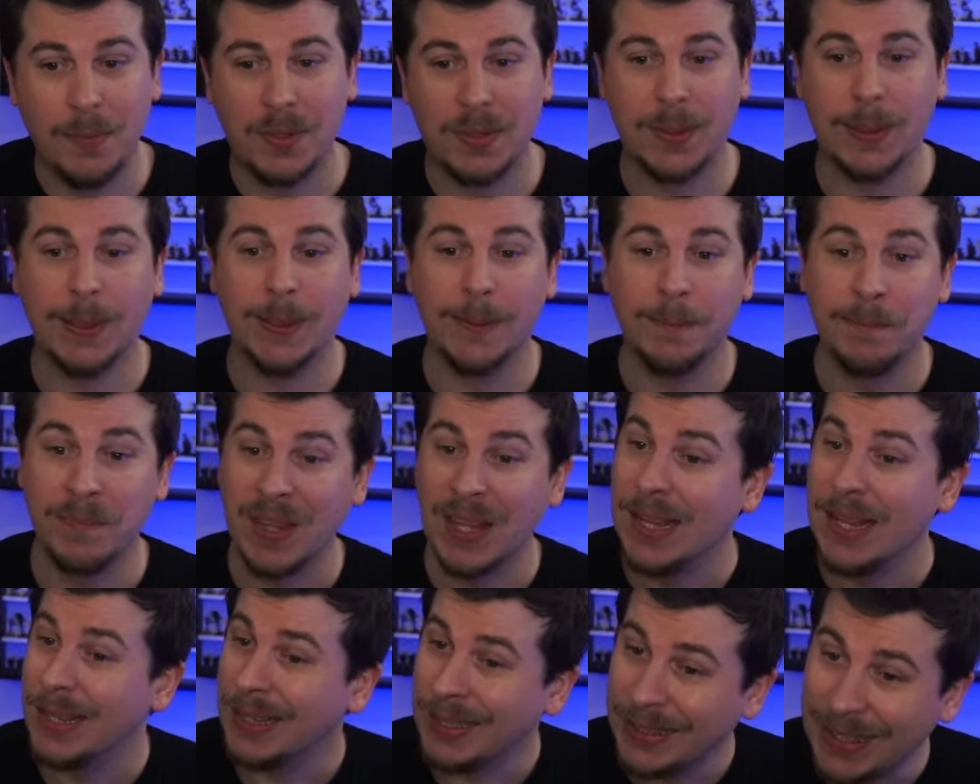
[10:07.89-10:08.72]
So
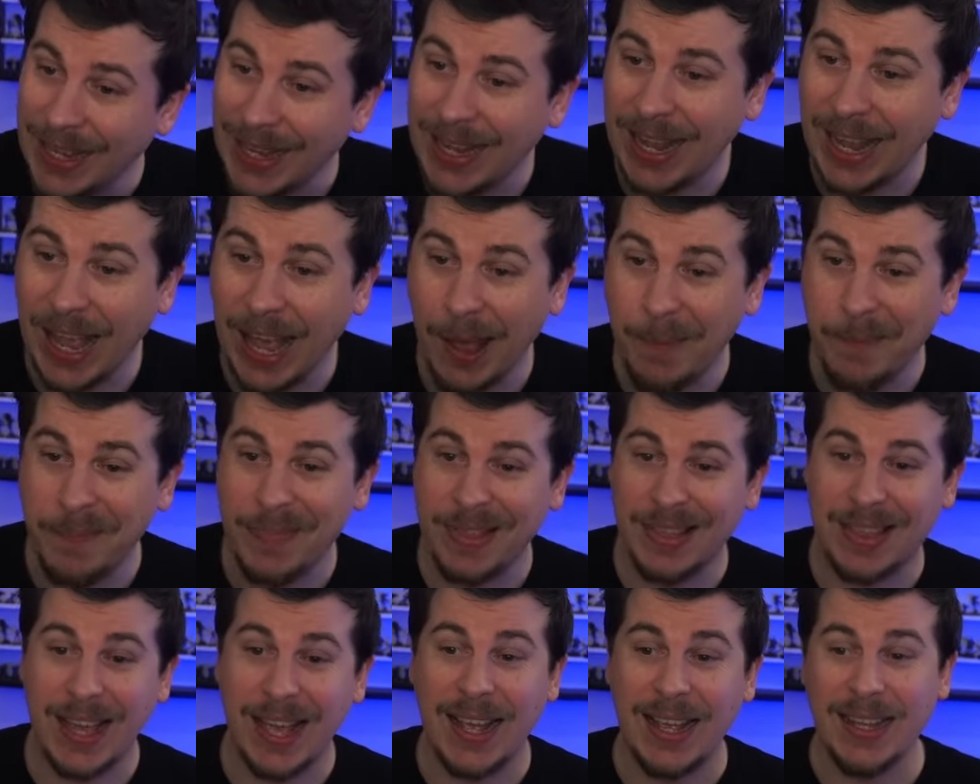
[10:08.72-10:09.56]
yeah,
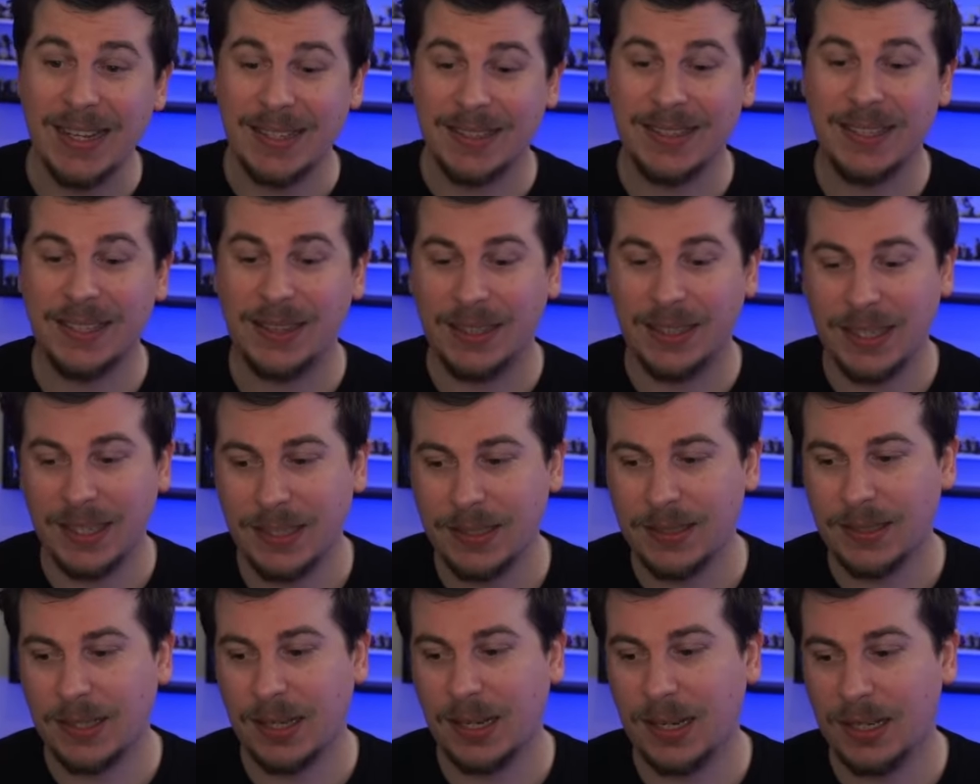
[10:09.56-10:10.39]
that is the
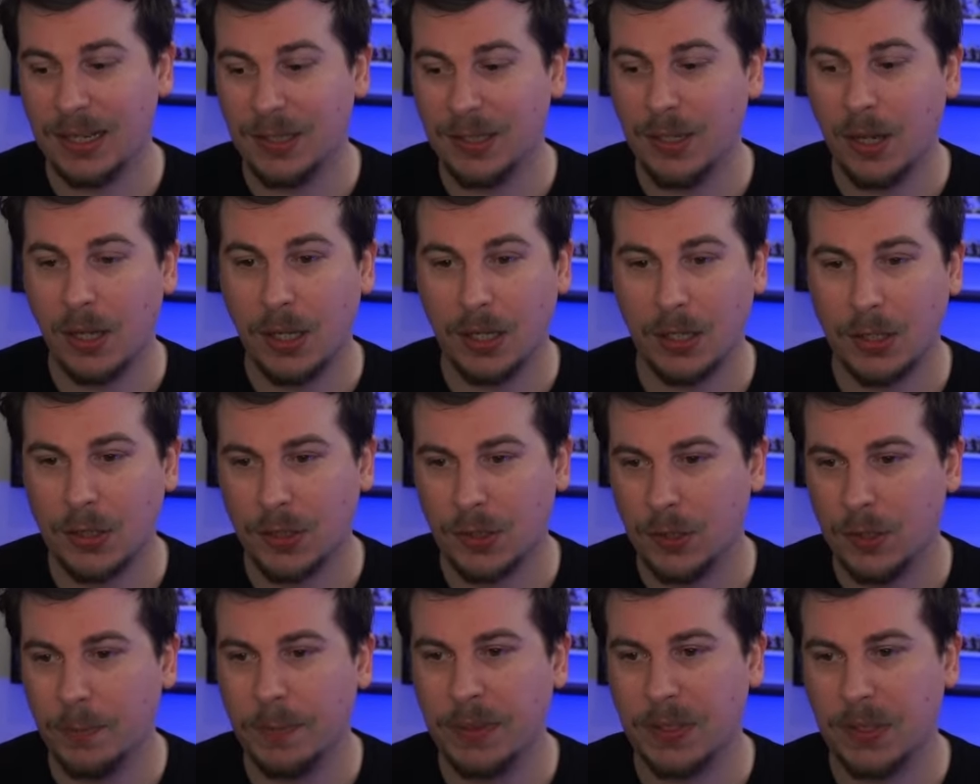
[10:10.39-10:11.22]
list. Not a
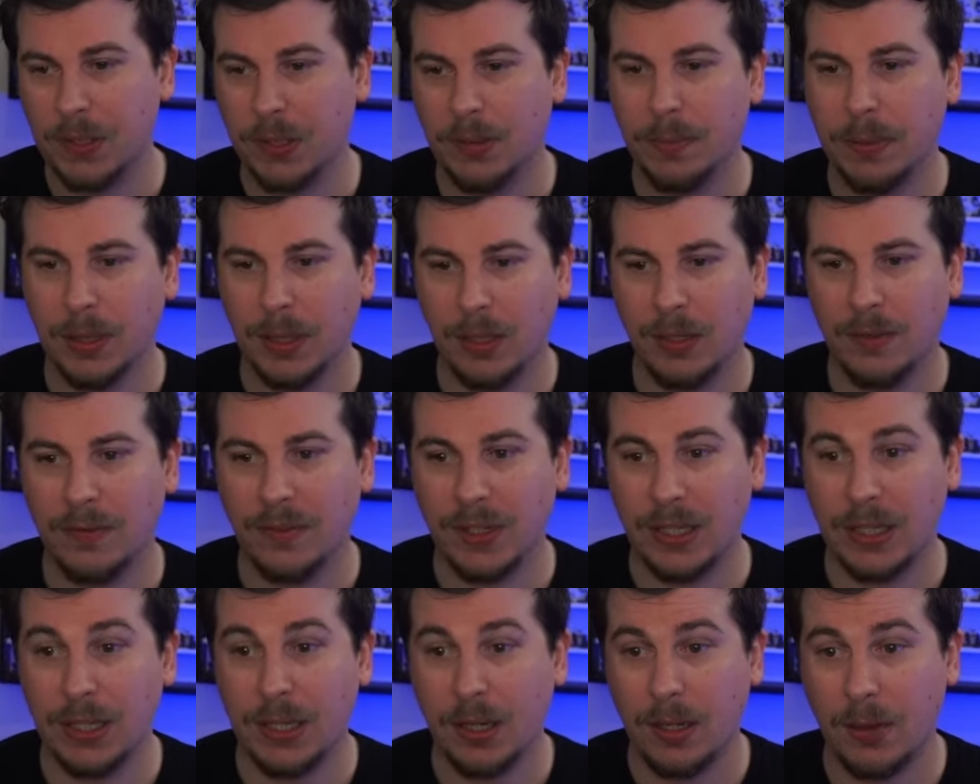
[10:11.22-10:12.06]
super long
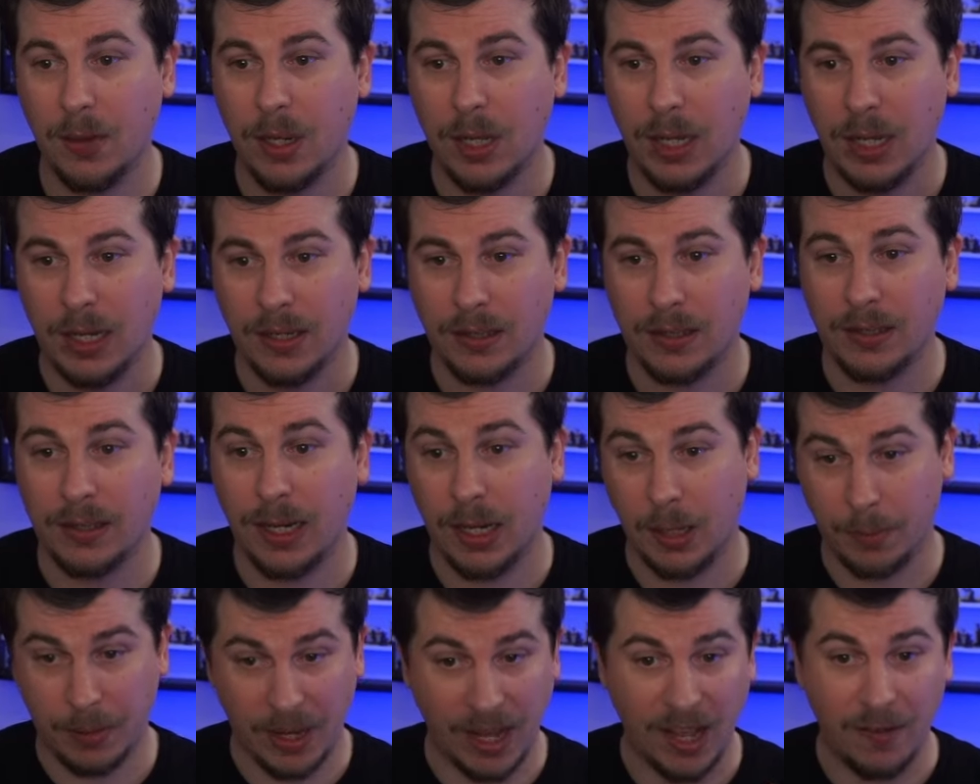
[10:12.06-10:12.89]
video
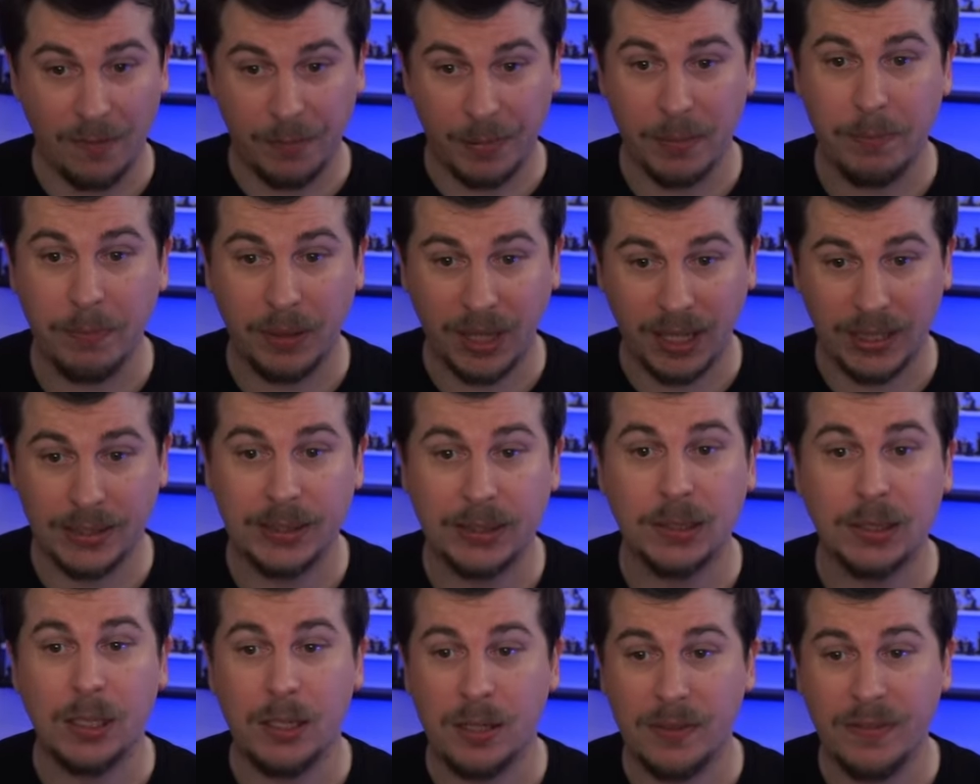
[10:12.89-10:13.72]
today, but I have been playing a
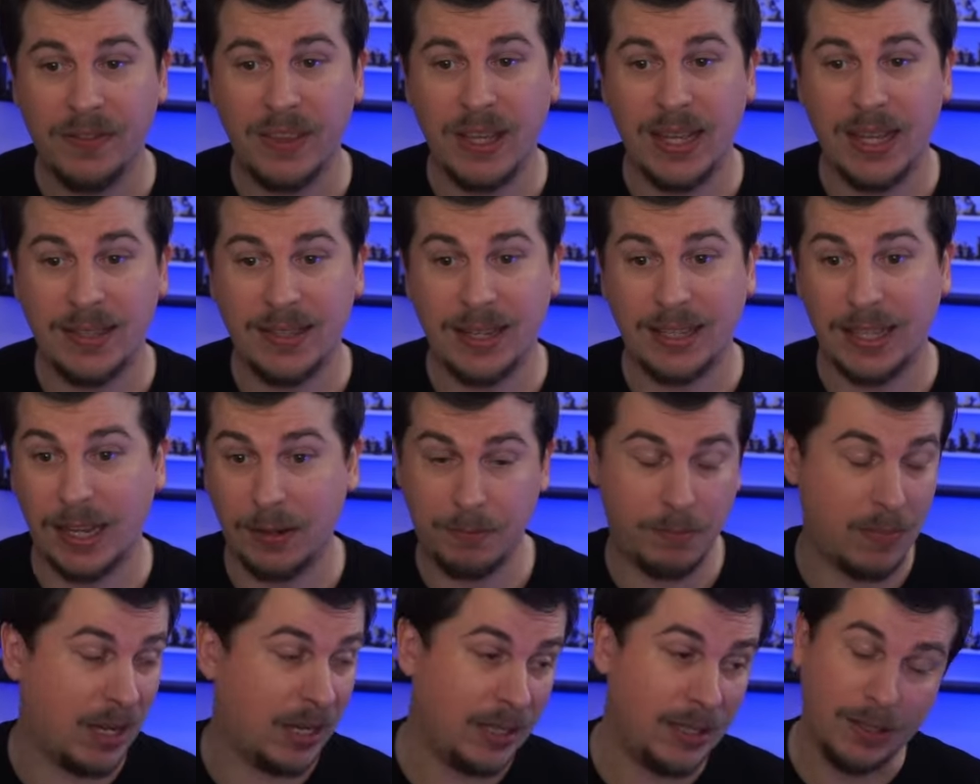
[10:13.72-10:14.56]
lot of this, and
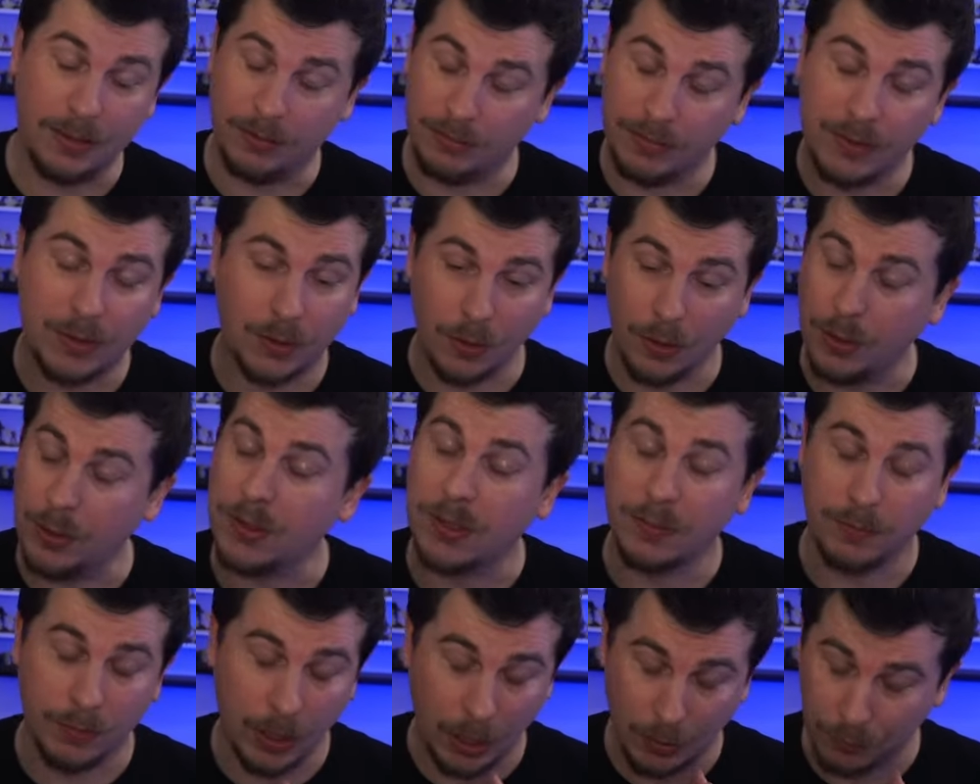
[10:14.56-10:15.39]
my scores
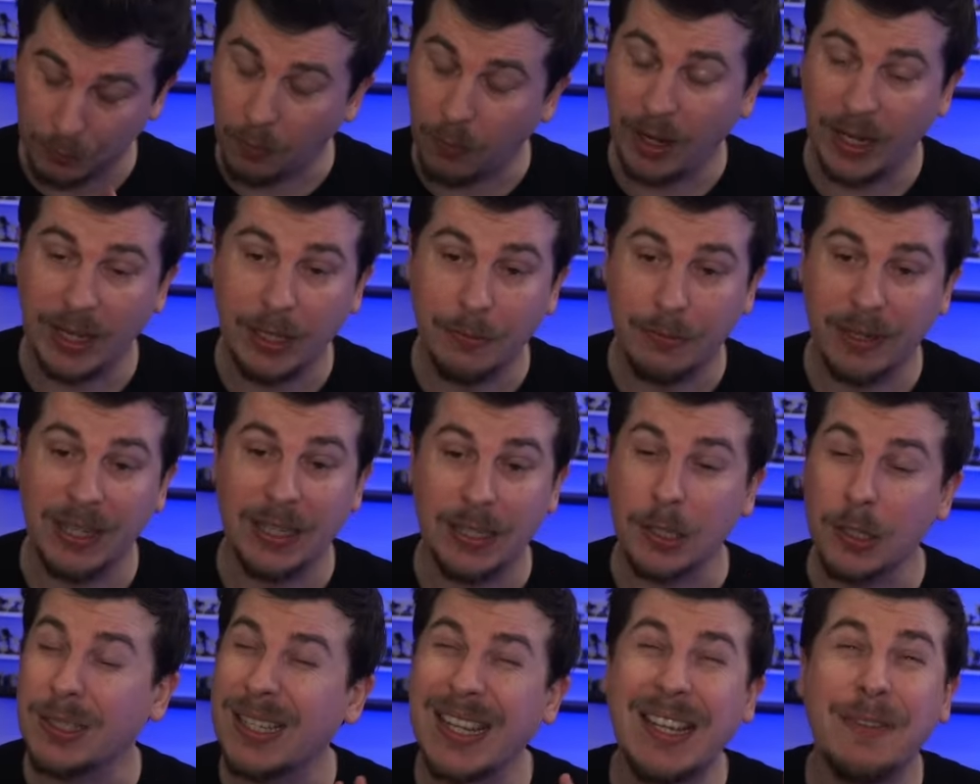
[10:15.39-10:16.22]
are really, really
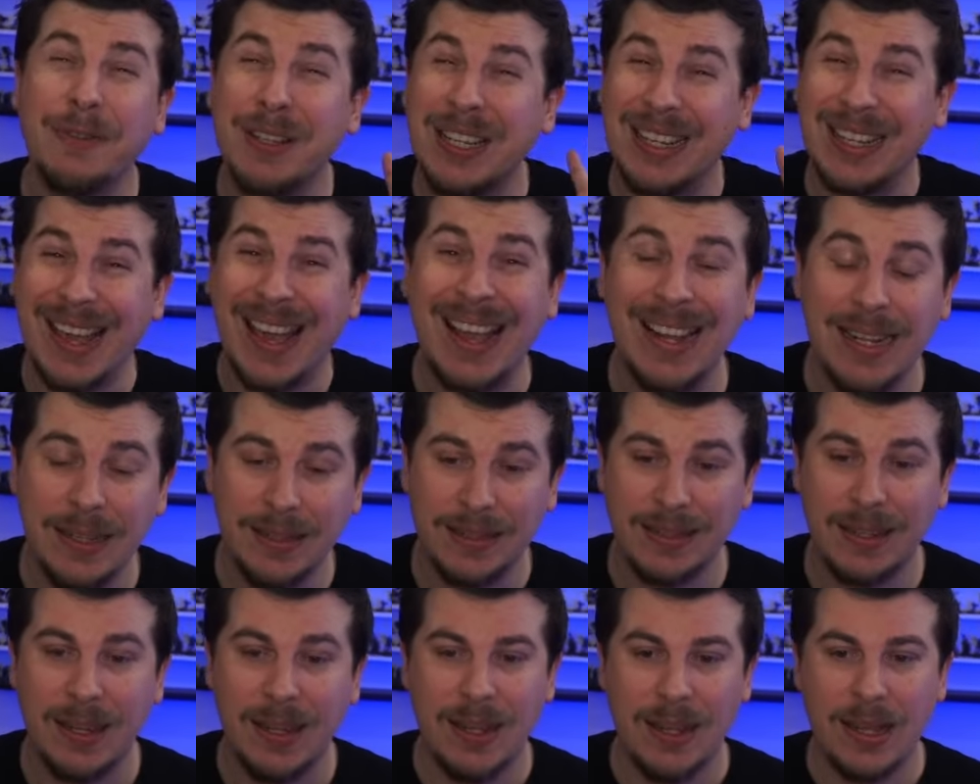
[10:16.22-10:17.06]
good, even against